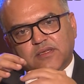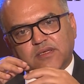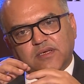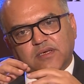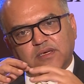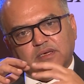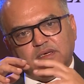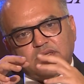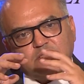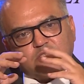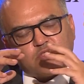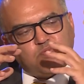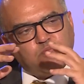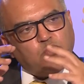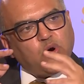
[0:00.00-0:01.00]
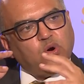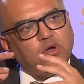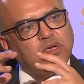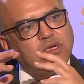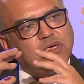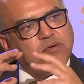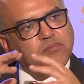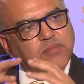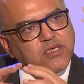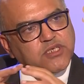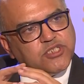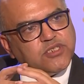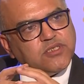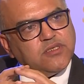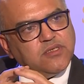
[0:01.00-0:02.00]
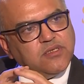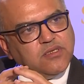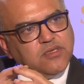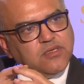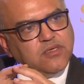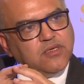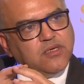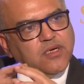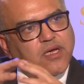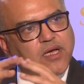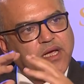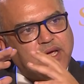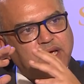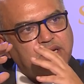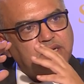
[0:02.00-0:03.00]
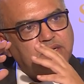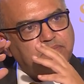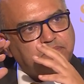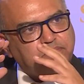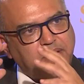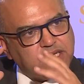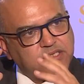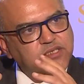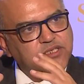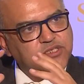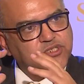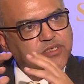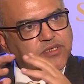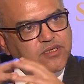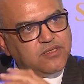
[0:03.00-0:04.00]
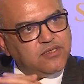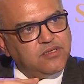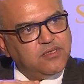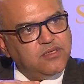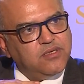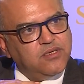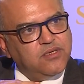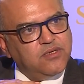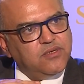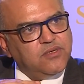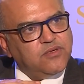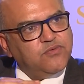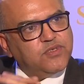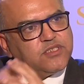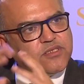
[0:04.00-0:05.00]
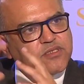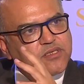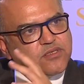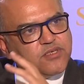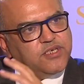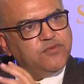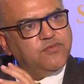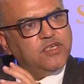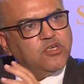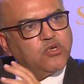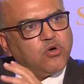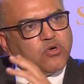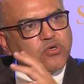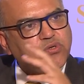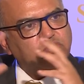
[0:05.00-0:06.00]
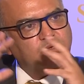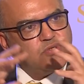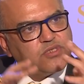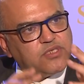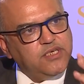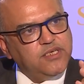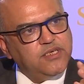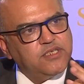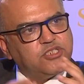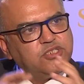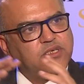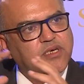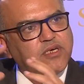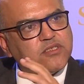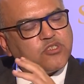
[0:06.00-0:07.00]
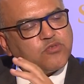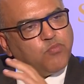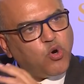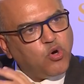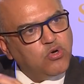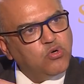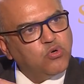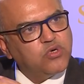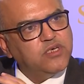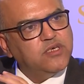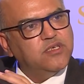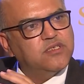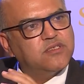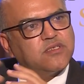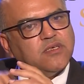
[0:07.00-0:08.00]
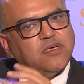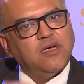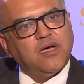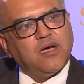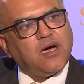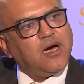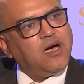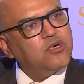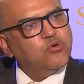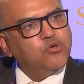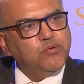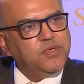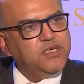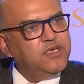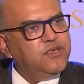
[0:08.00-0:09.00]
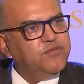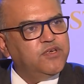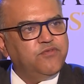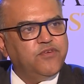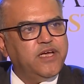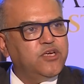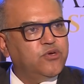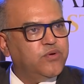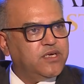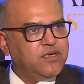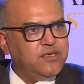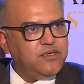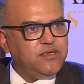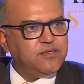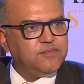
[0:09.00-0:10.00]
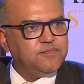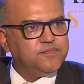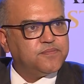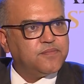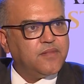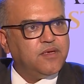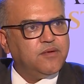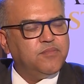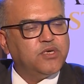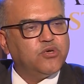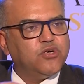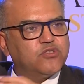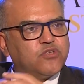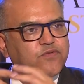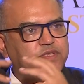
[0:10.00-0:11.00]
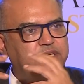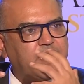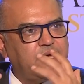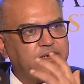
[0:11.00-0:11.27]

the small commercial and passenger, which is the three-wheeler autos, e-rickshaws, small loaders, are going to be EV very quickly because of the